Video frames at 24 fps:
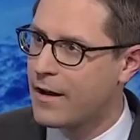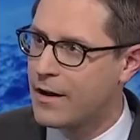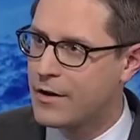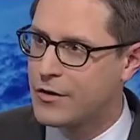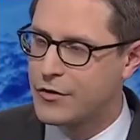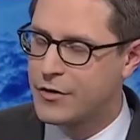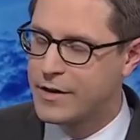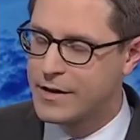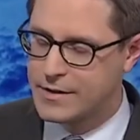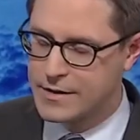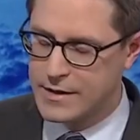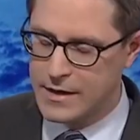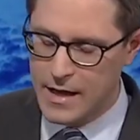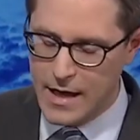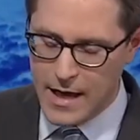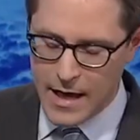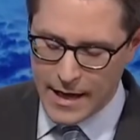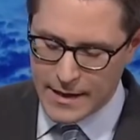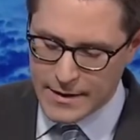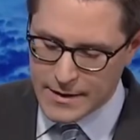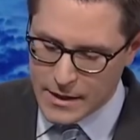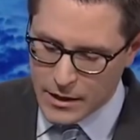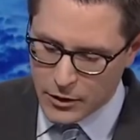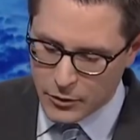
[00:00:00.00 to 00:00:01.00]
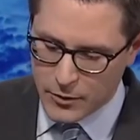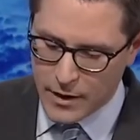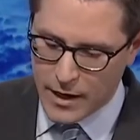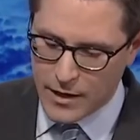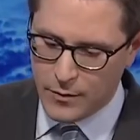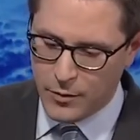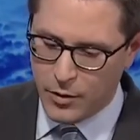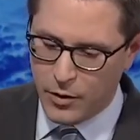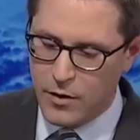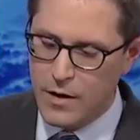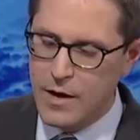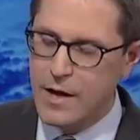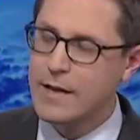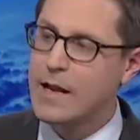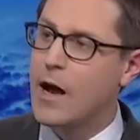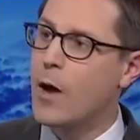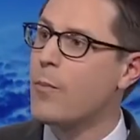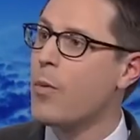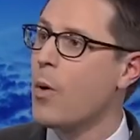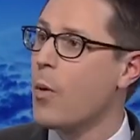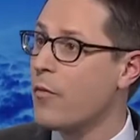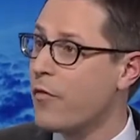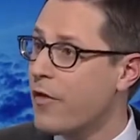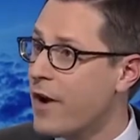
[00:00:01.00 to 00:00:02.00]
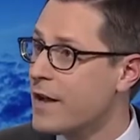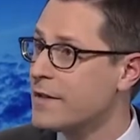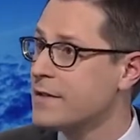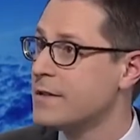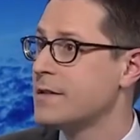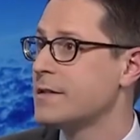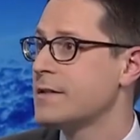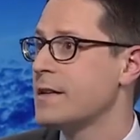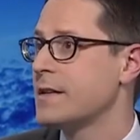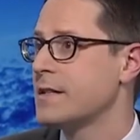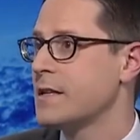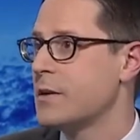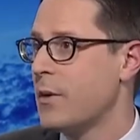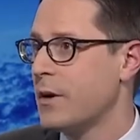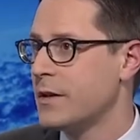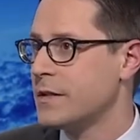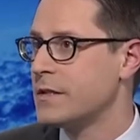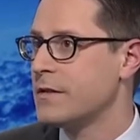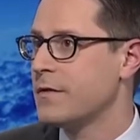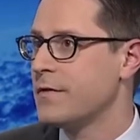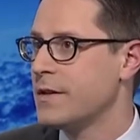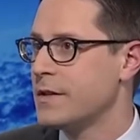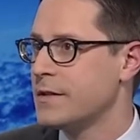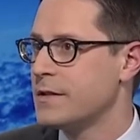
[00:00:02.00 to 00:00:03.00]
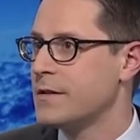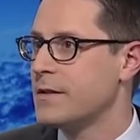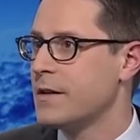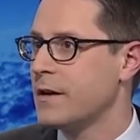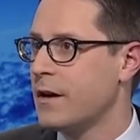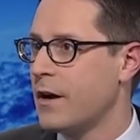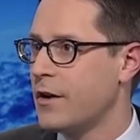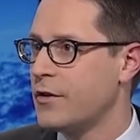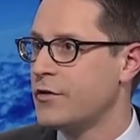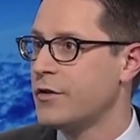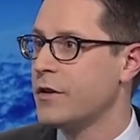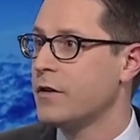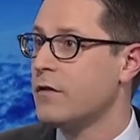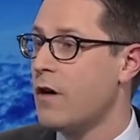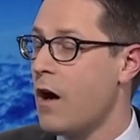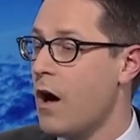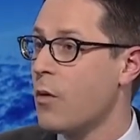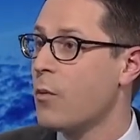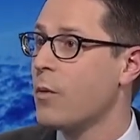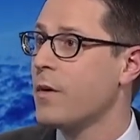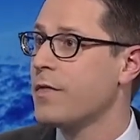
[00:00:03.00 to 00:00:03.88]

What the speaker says: country. It's incredible. Now Pope Francis says he wants to visit the country along